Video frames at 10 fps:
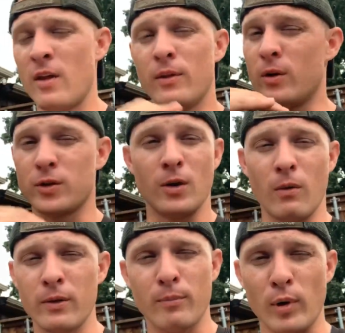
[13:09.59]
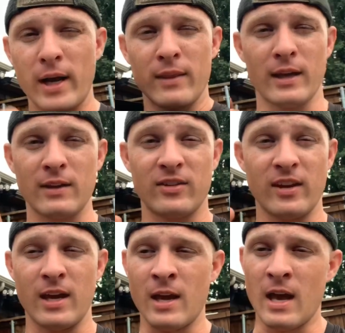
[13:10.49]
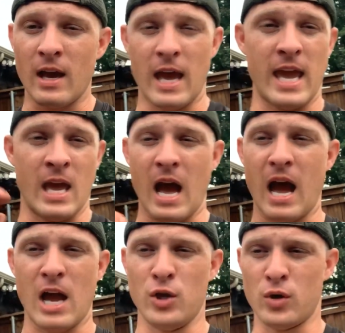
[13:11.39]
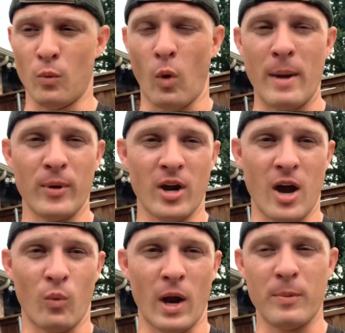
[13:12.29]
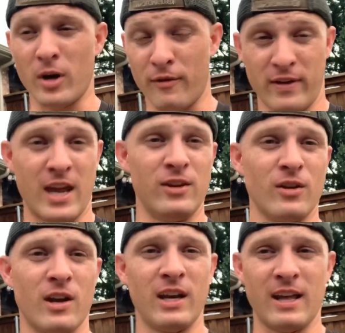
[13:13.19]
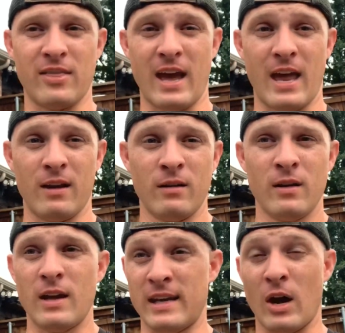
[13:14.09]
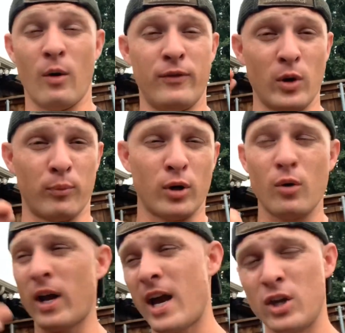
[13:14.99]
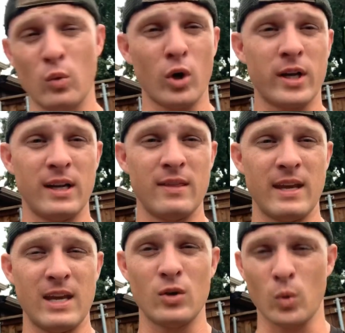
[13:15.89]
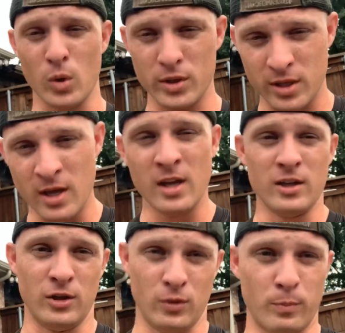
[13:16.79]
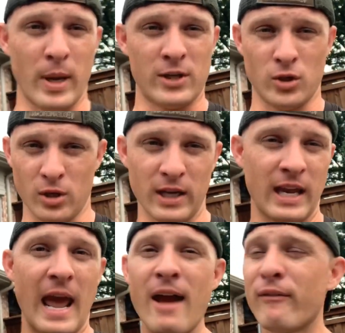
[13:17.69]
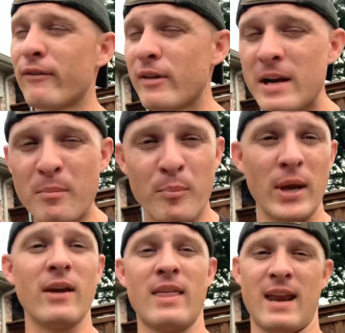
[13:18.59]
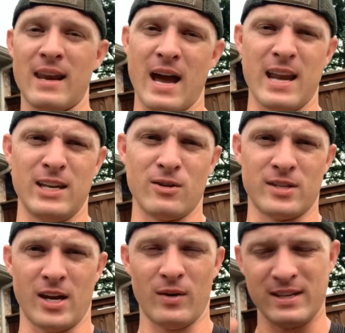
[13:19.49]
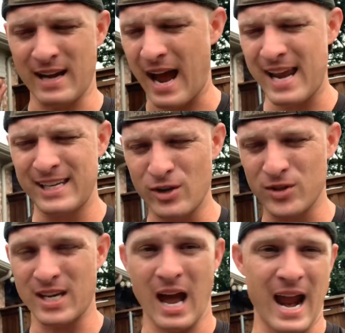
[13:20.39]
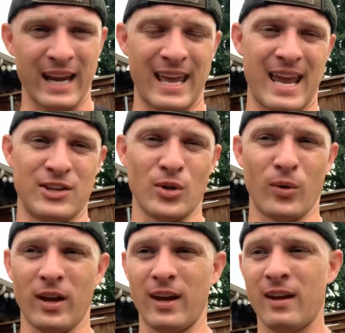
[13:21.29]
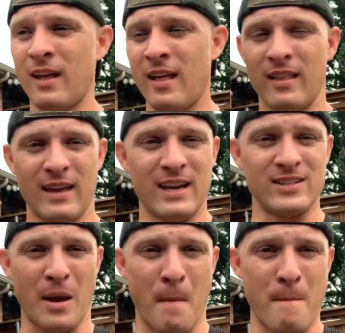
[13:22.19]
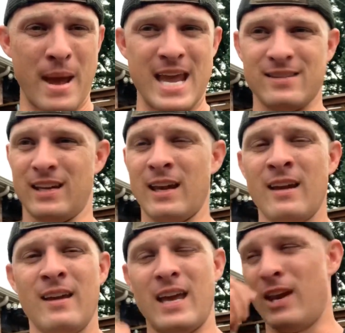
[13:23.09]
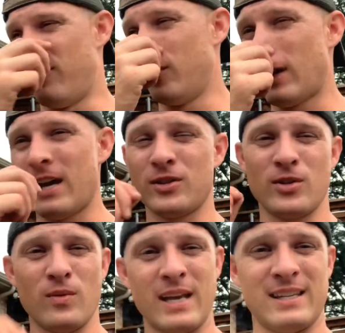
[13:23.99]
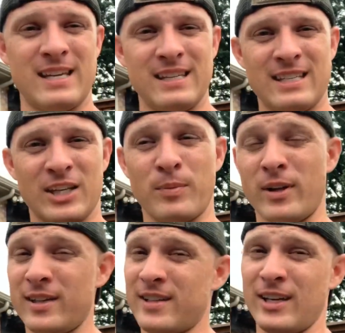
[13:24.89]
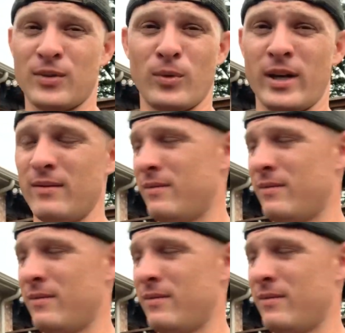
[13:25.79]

There is no other brand that can say, hey, you can wipe it on, wipe it off, and you're going to get that. Now, if you're a pro guy and you're working in the indoors, you bet you're going to get every bit of that 9 years out. 9 years, 9H, okay? That is amazing. And if you guys are doing that T6 Plus, guess what?